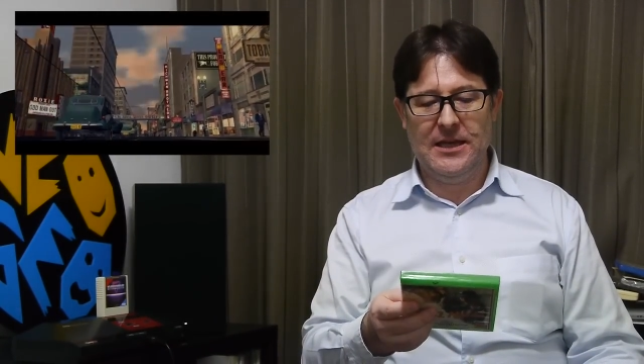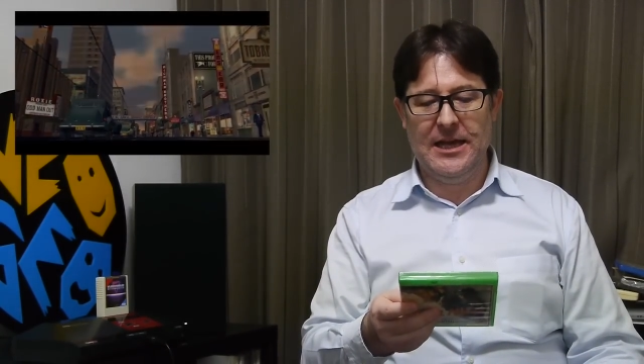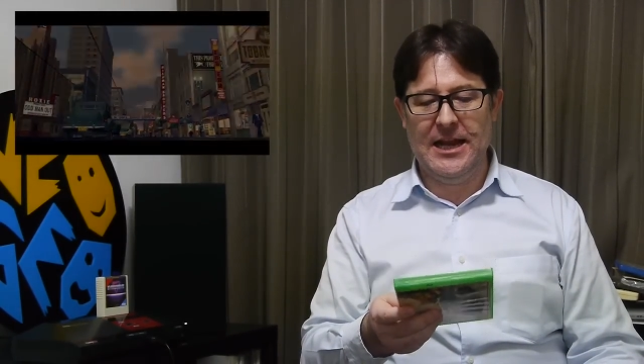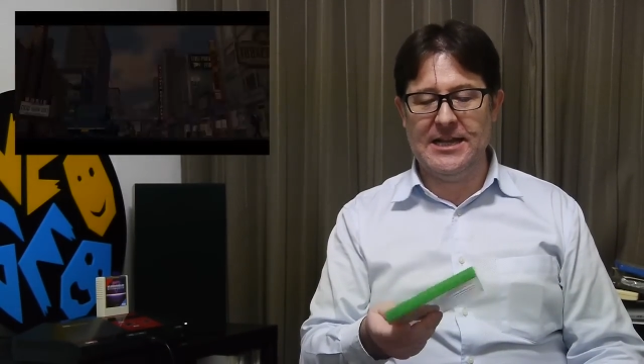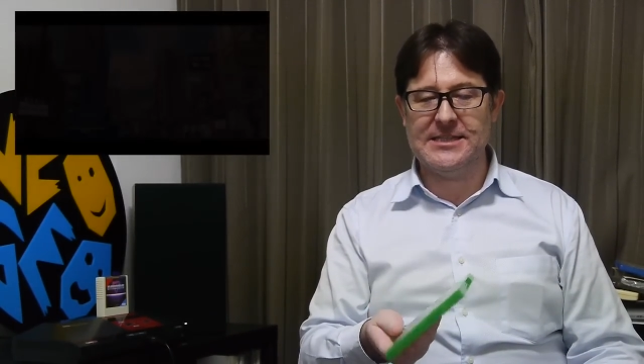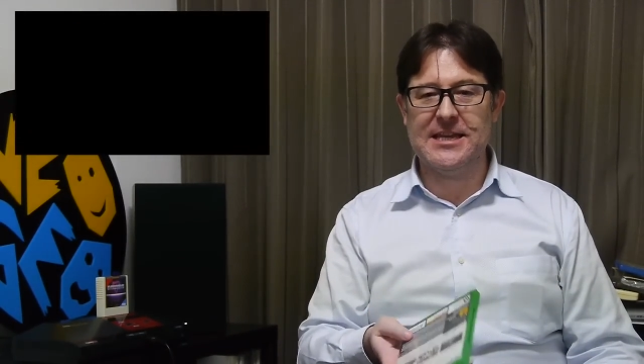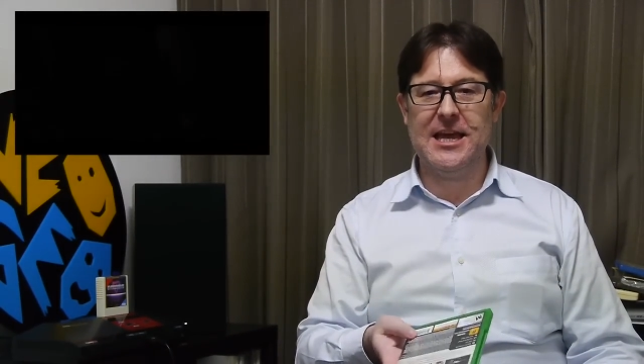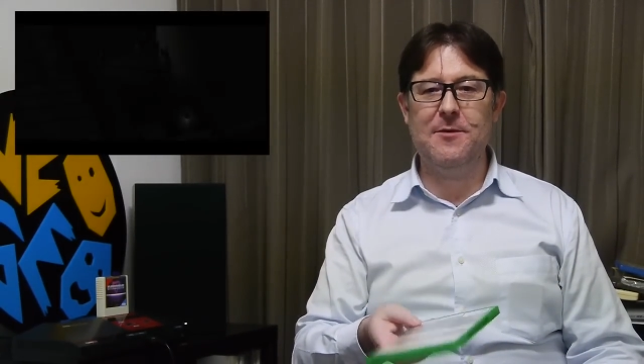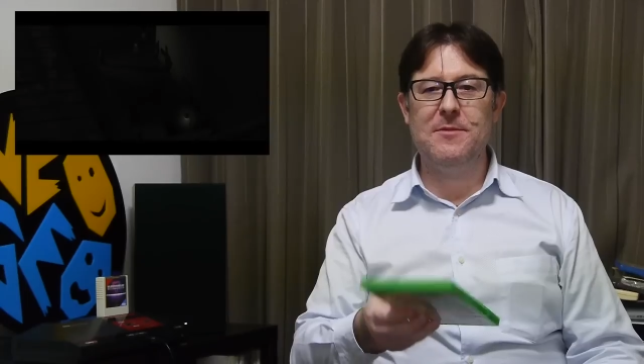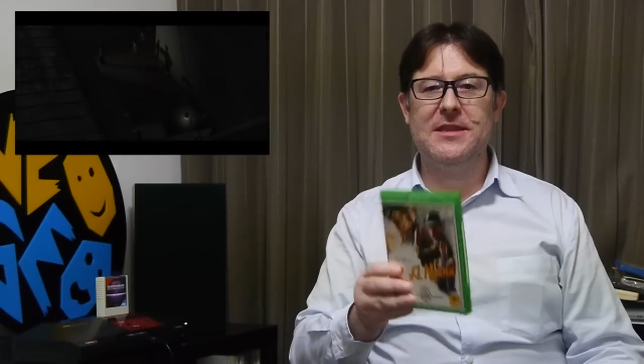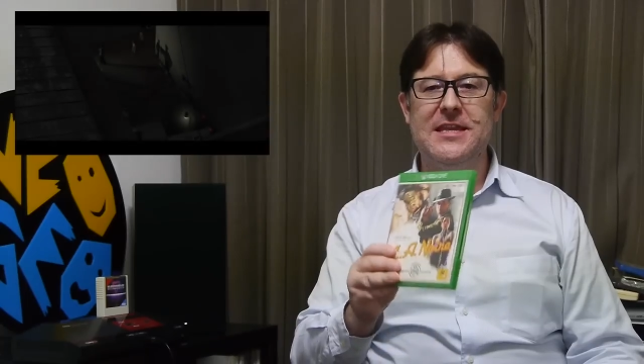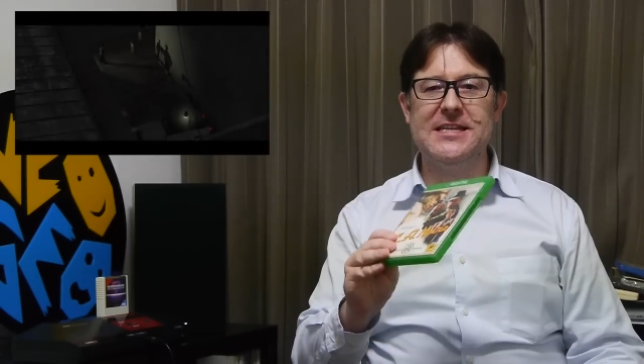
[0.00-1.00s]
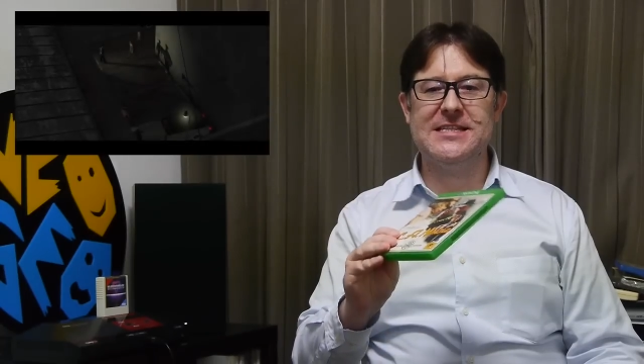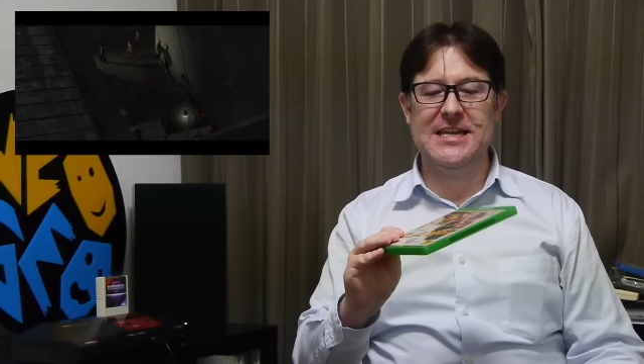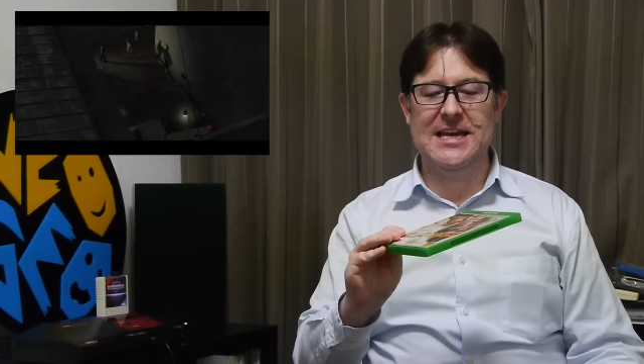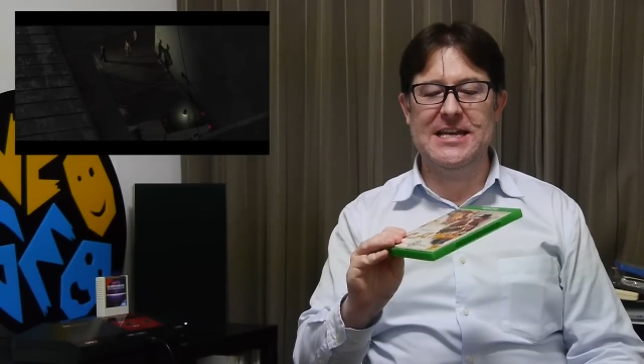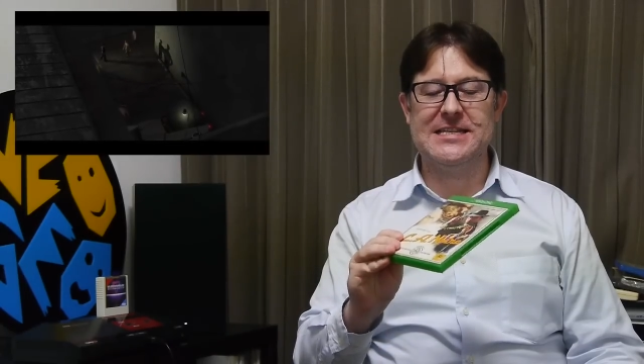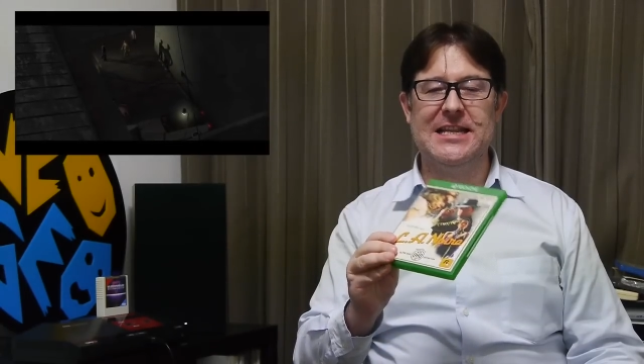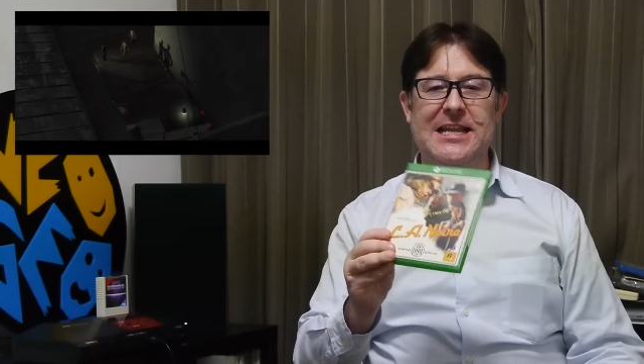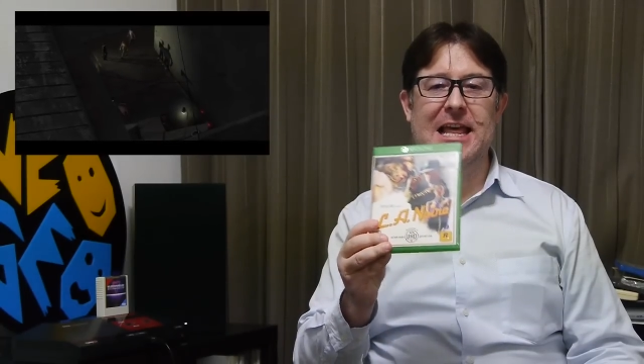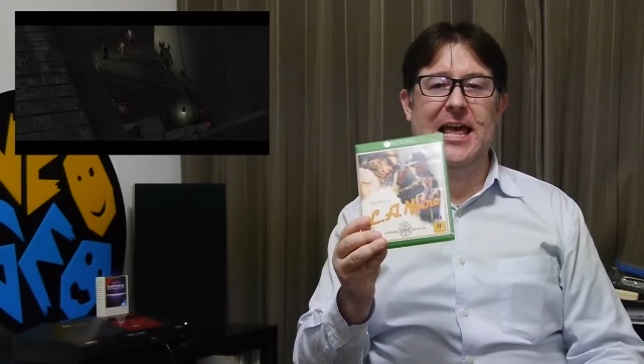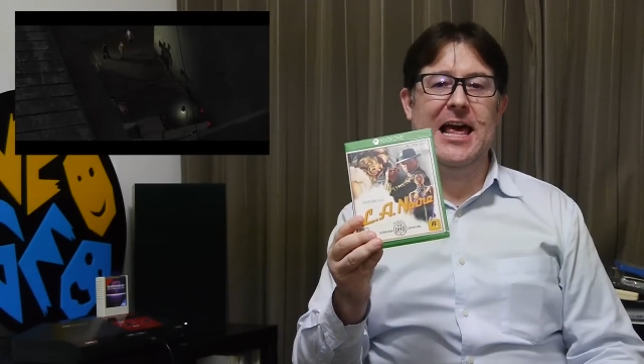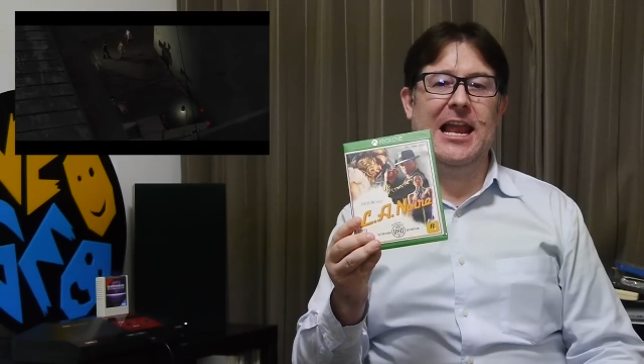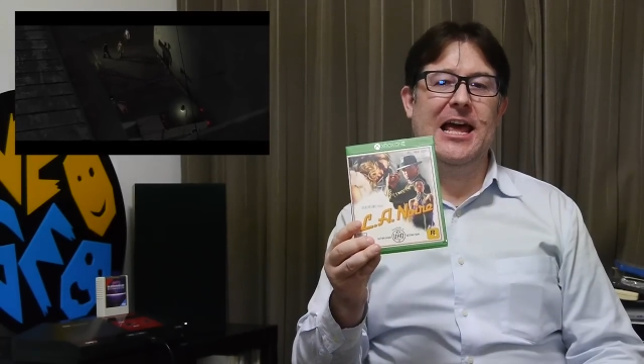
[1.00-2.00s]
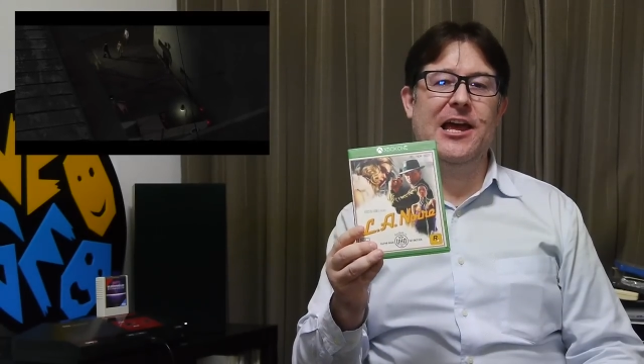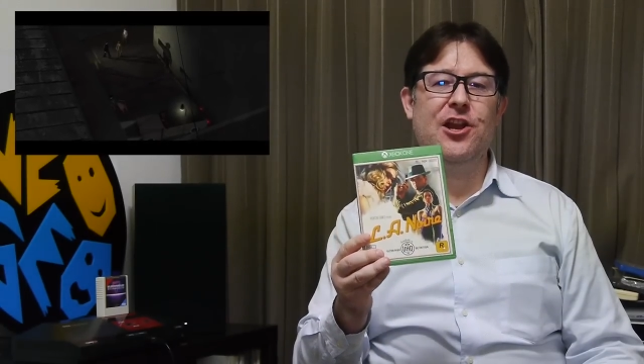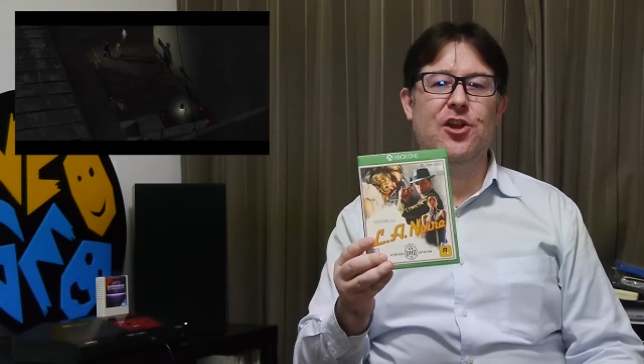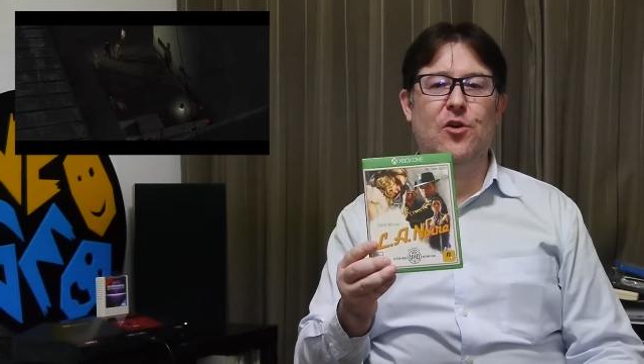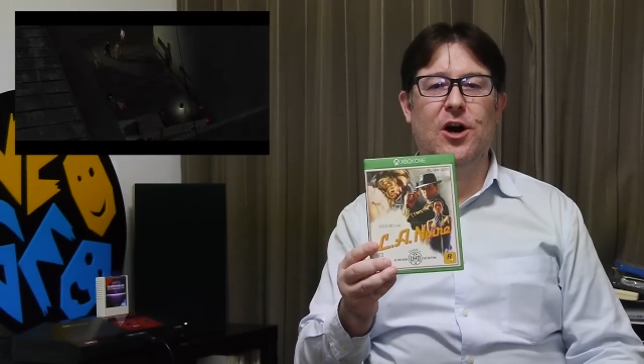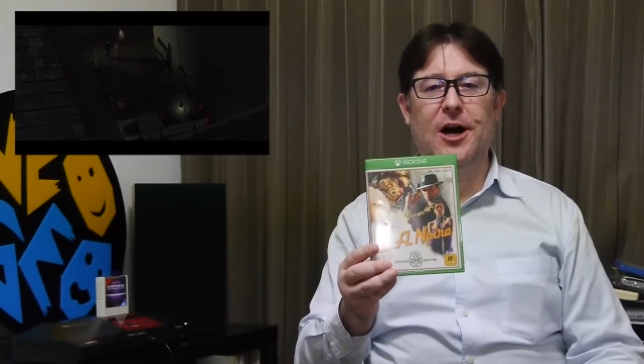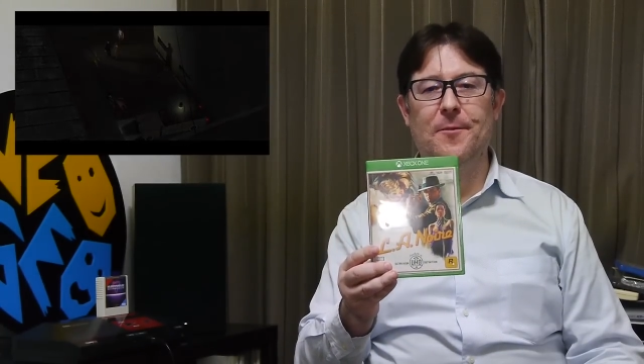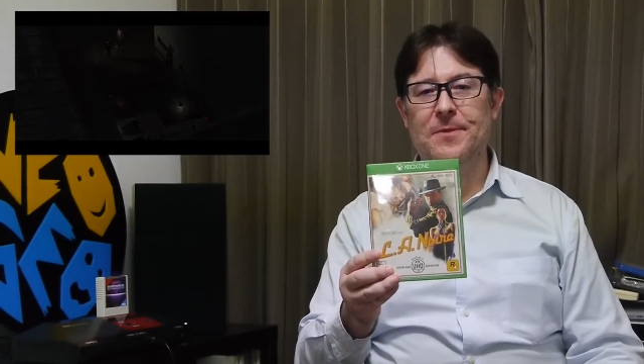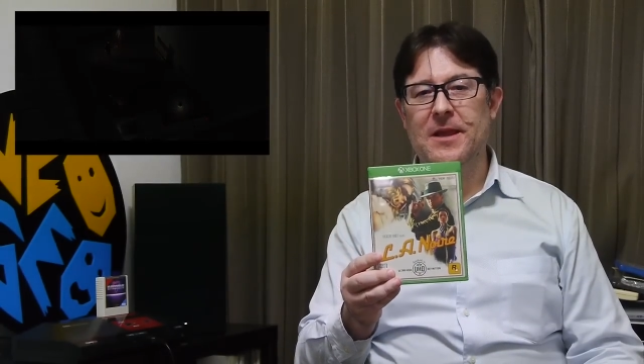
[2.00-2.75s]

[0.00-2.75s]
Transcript: enhanced game. This is LA Noire.